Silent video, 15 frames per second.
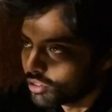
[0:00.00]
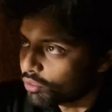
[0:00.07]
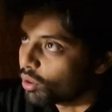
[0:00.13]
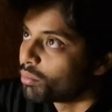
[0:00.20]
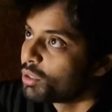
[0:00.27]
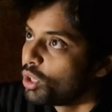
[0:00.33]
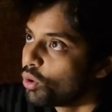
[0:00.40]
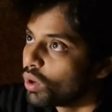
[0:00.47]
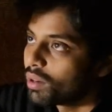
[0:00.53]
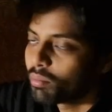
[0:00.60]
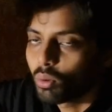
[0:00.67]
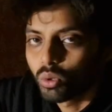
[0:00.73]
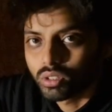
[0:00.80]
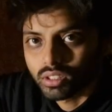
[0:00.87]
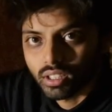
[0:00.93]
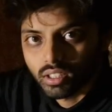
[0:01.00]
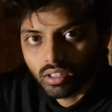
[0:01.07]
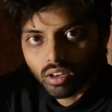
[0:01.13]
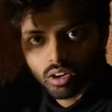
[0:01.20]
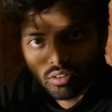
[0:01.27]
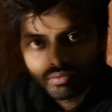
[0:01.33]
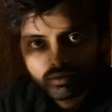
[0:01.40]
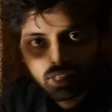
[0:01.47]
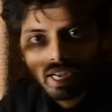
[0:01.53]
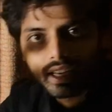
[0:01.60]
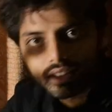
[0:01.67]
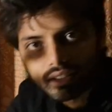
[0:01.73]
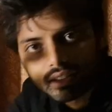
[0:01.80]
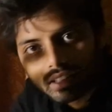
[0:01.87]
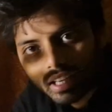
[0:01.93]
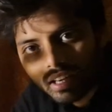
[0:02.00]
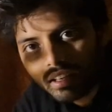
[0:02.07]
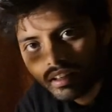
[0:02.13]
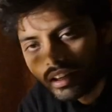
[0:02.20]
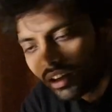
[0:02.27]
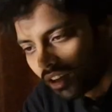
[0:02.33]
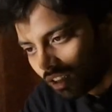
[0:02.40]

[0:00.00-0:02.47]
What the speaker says: from the lower portion of that insect,